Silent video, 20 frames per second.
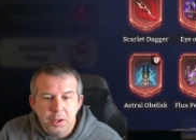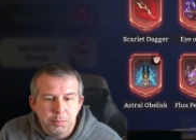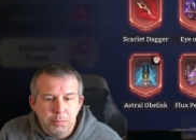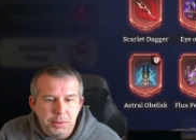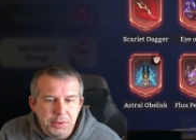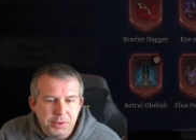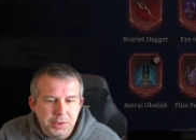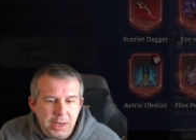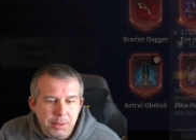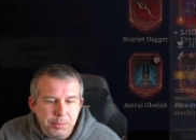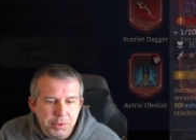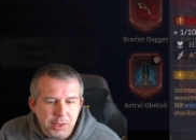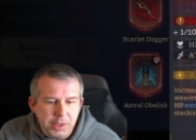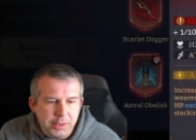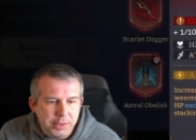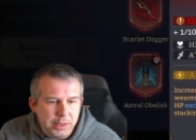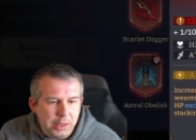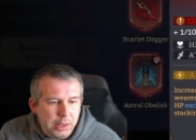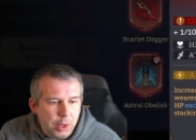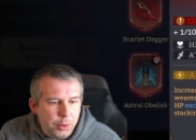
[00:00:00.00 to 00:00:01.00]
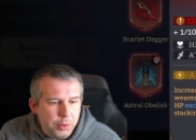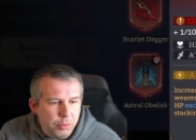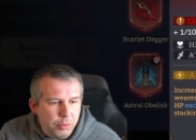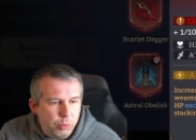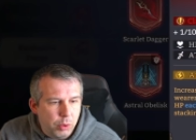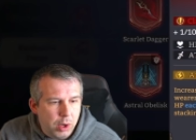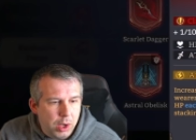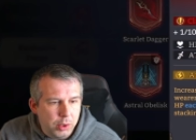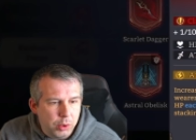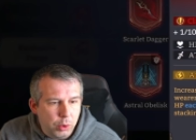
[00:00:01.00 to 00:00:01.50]
Guild Boss team. She does a load
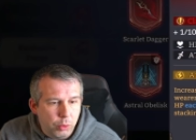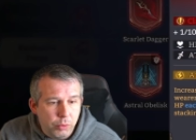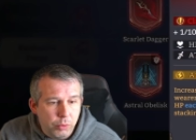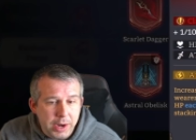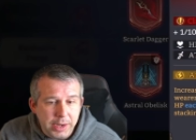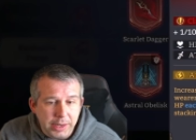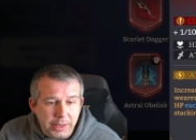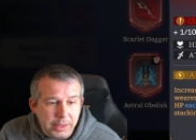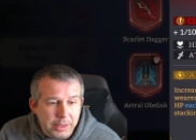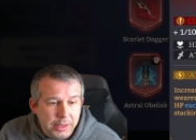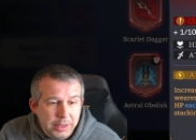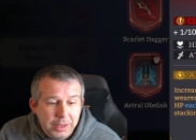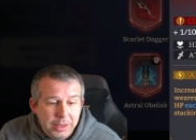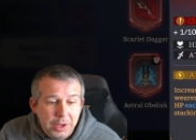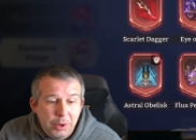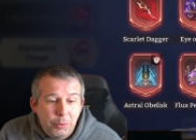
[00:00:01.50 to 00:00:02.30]
of work already.